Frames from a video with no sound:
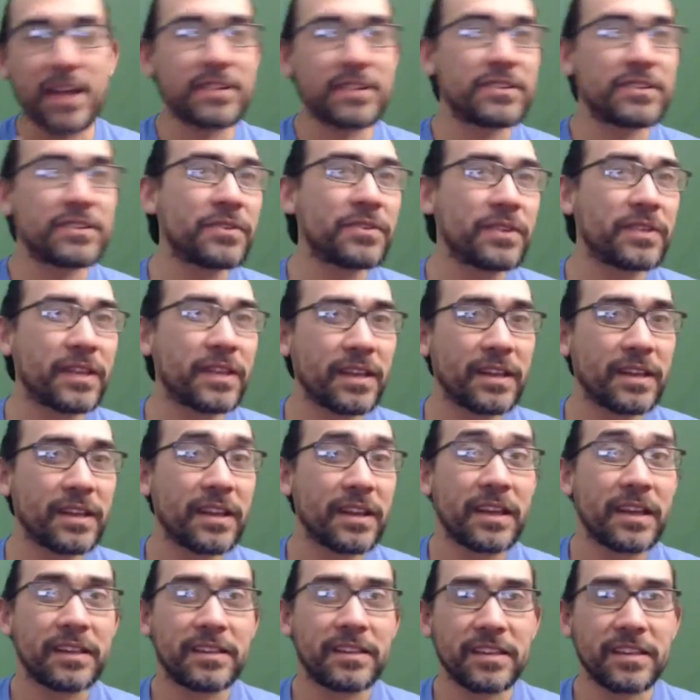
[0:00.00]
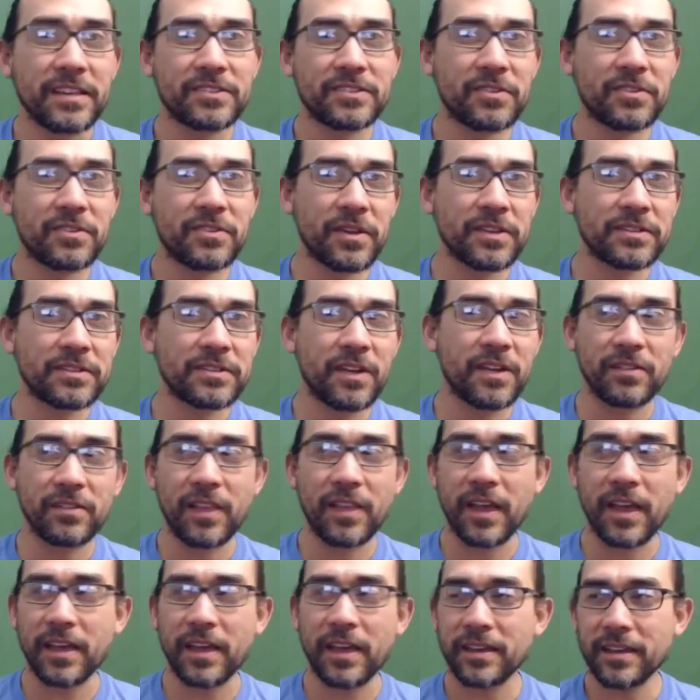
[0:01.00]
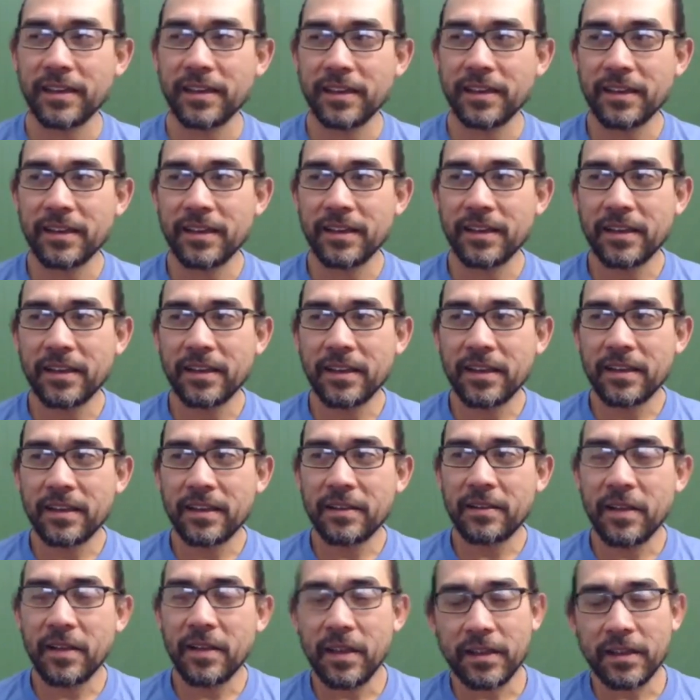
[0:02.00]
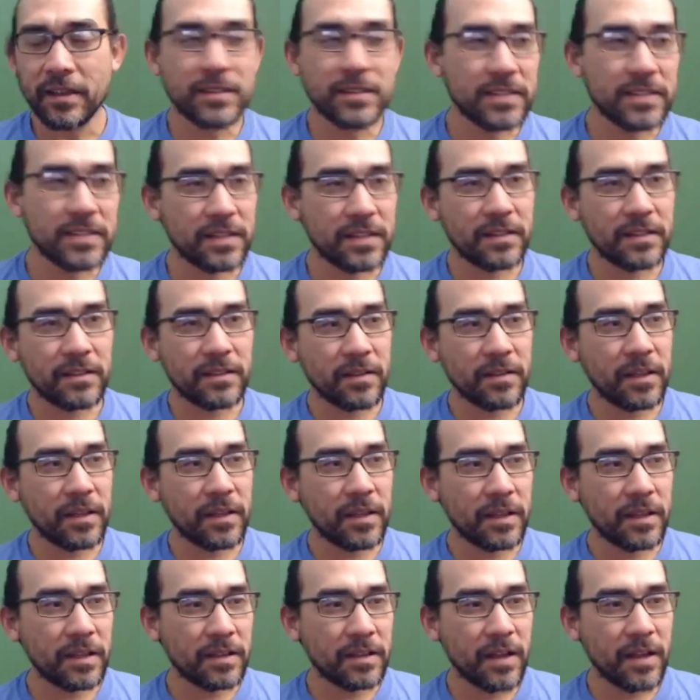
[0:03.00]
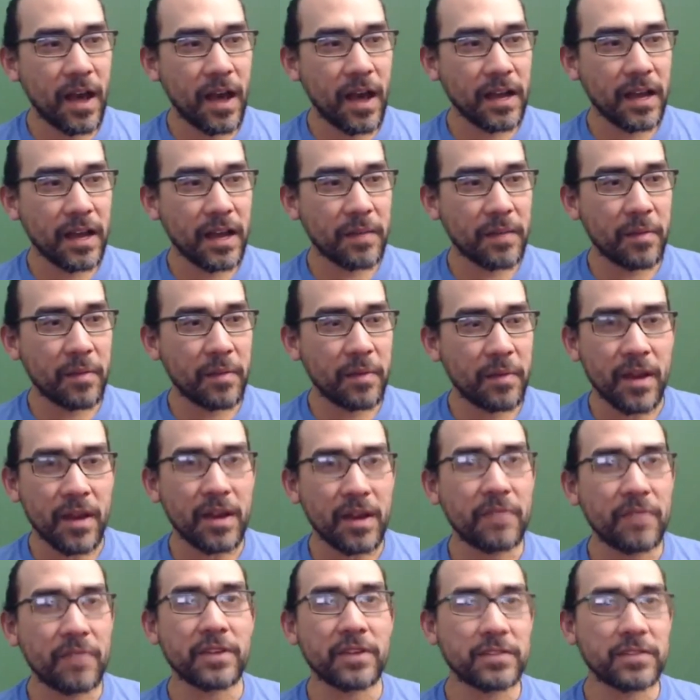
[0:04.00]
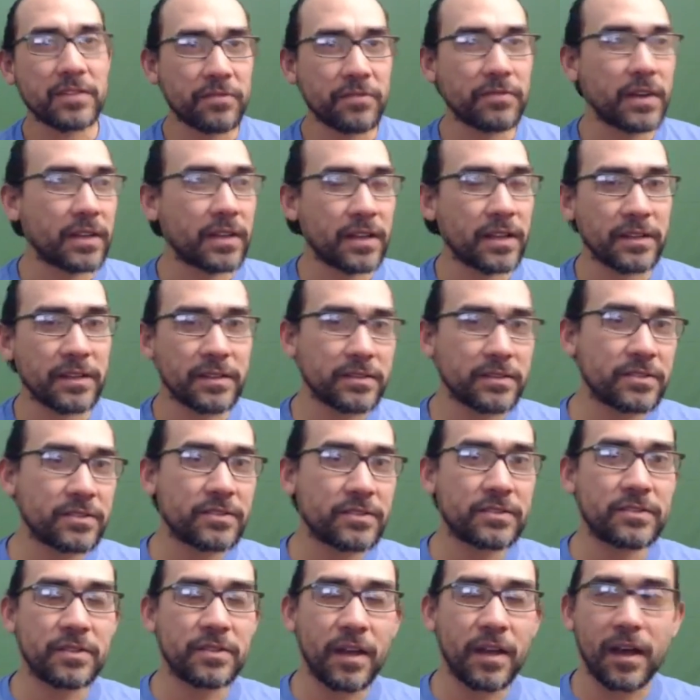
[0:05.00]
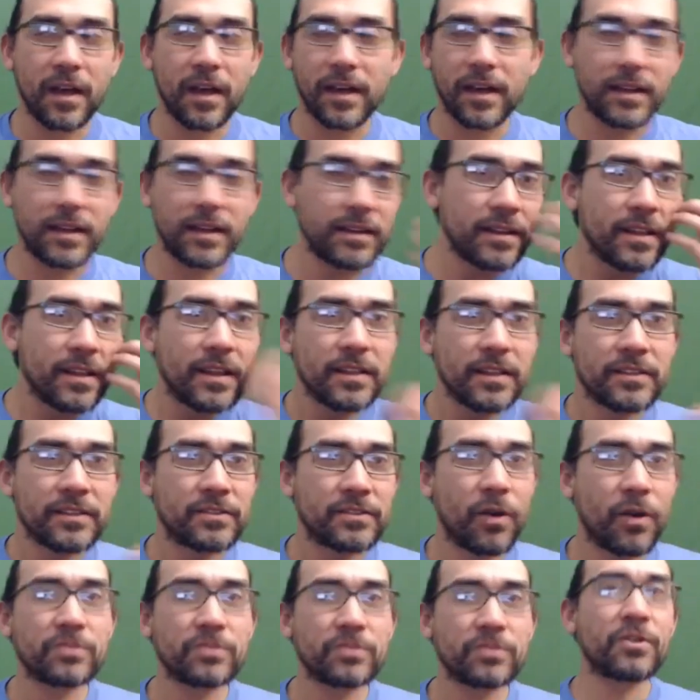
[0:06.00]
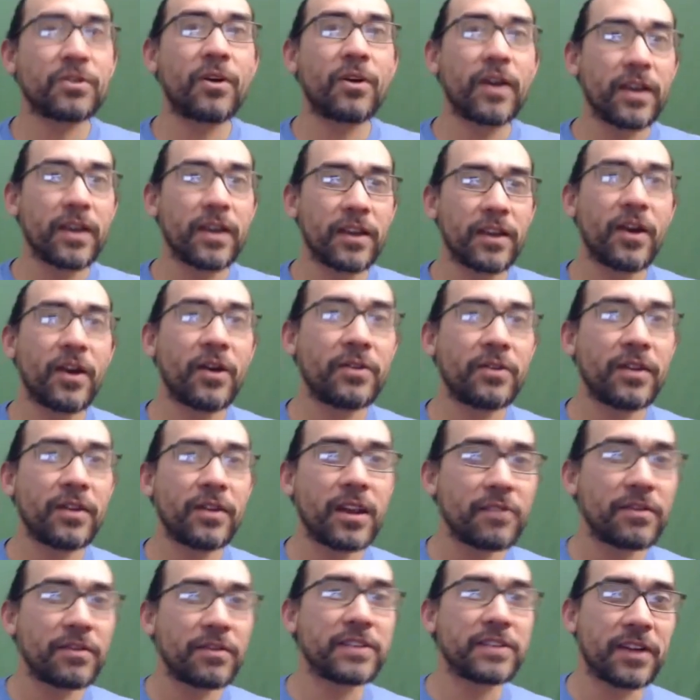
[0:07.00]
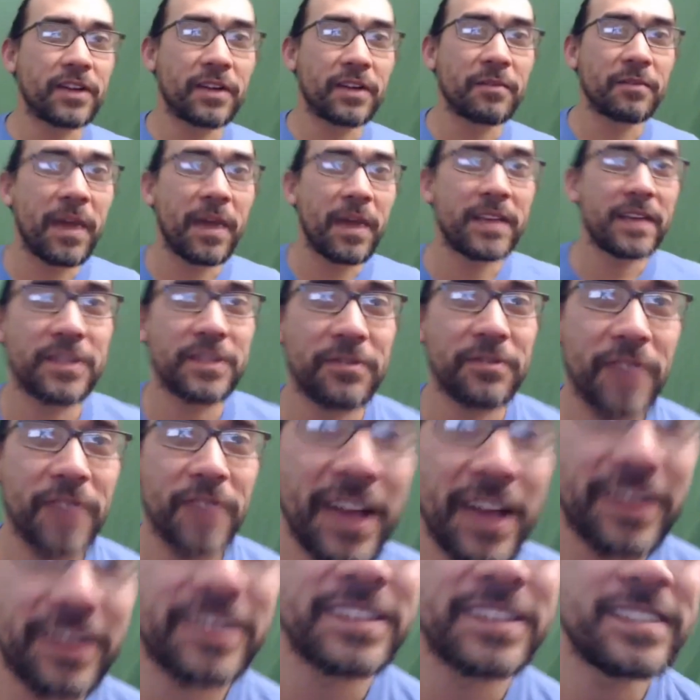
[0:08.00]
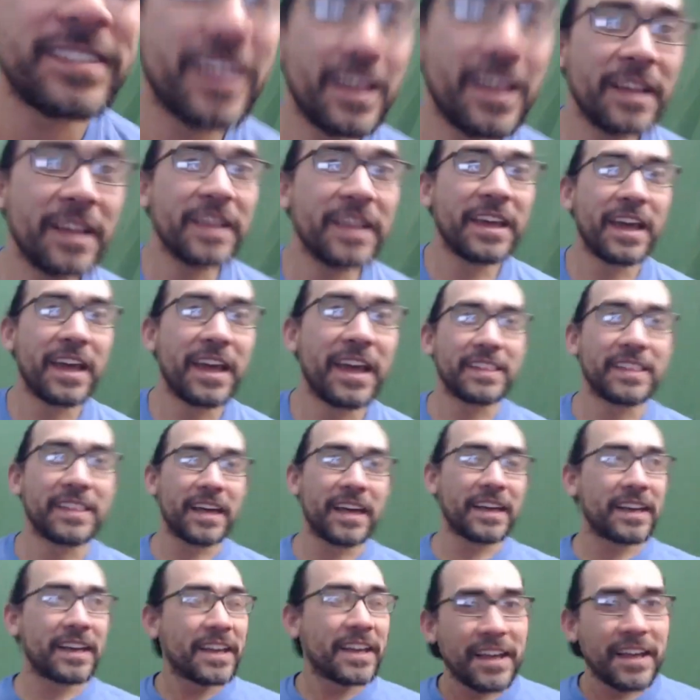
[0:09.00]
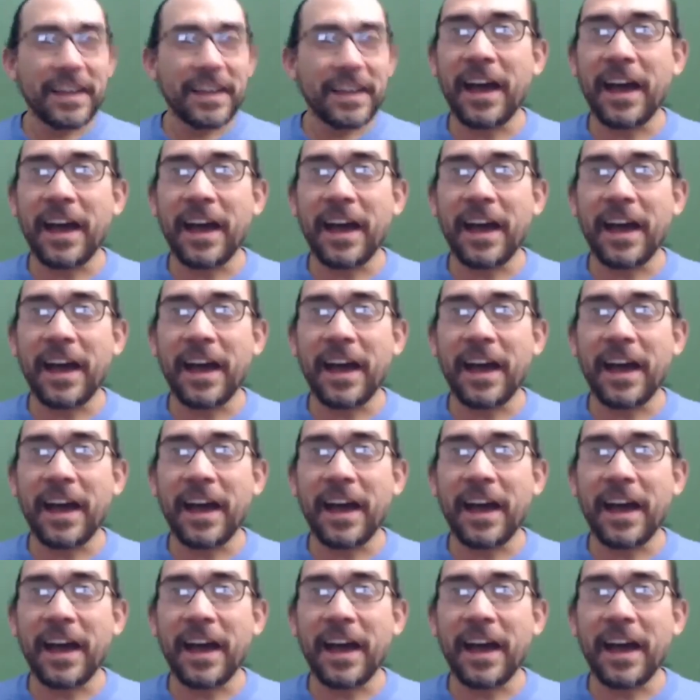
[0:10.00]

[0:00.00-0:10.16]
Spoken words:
not doing it? These stories aren't like this isn't knocking anybody, but none of us are fucking Tolstoy, you know? None of us are amazing writers. And like,